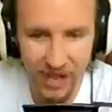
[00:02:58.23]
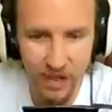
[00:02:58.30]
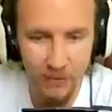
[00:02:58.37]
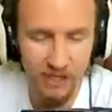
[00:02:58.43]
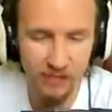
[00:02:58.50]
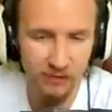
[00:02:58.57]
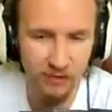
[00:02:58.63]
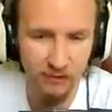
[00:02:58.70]

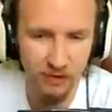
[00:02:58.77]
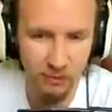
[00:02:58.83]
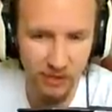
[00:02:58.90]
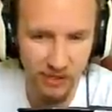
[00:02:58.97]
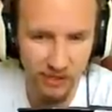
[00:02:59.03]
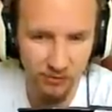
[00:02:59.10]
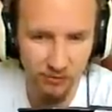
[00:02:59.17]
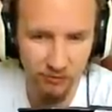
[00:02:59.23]

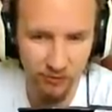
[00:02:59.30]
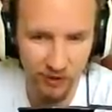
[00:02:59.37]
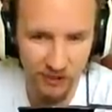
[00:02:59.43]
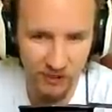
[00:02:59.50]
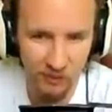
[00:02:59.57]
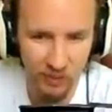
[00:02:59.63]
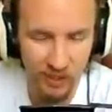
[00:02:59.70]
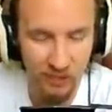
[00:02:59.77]
AMX-50B's
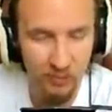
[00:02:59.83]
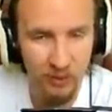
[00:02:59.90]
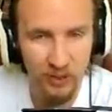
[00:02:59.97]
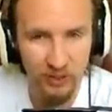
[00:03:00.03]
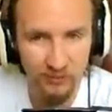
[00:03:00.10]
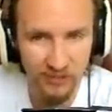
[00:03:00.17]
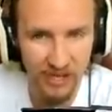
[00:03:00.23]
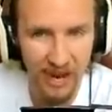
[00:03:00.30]
traverse speed
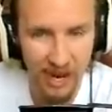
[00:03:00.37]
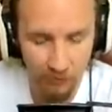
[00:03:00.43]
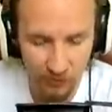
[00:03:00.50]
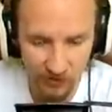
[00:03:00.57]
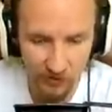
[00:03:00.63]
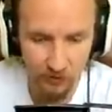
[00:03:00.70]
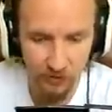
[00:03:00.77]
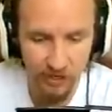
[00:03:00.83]
becomes
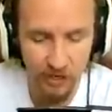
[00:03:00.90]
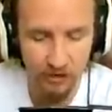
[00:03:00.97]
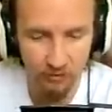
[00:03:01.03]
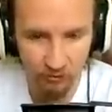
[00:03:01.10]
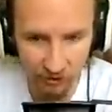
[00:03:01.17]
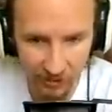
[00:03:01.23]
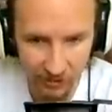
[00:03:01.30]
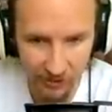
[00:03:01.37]
absolutely
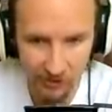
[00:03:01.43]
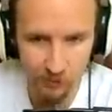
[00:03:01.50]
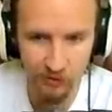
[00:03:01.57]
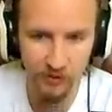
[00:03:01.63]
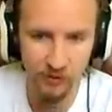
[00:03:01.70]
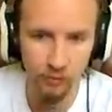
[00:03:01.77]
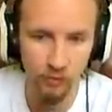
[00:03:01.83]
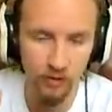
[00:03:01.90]
outrageous
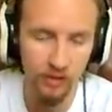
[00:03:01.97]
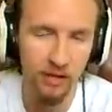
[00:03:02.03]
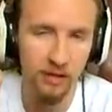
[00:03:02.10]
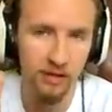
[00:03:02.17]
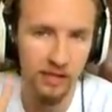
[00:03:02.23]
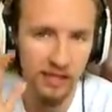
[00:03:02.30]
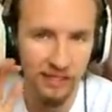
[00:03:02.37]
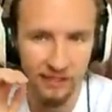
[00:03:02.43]
because one of the
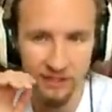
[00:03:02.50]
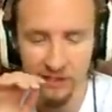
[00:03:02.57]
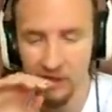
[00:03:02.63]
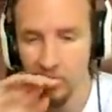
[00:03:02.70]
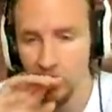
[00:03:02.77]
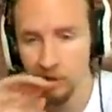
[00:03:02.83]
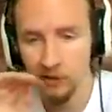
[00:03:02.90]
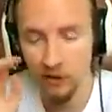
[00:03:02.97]
things
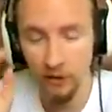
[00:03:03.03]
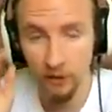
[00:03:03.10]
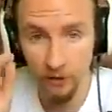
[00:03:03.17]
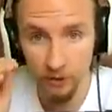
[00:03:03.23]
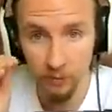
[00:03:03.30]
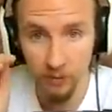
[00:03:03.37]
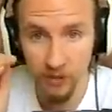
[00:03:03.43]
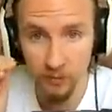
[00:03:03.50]
that a
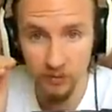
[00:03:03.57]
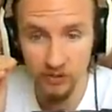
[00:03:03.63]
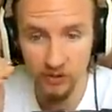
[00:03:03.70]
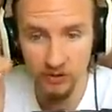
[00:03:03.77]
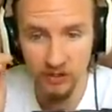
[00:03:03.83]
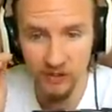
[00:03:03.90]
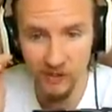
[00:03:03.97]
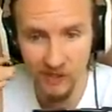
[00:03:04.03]
lot of people
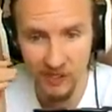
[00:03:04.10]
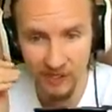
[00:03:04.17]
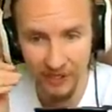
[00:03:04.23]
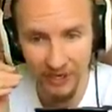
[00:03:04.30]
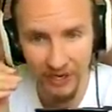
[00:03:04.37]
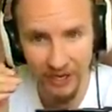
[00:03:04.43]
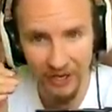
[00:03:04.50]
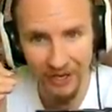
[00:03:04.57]
don't
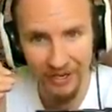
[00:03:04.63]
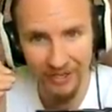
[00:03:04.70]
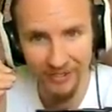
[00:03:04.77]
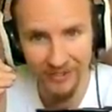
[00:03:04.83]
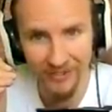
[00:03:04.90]
consider is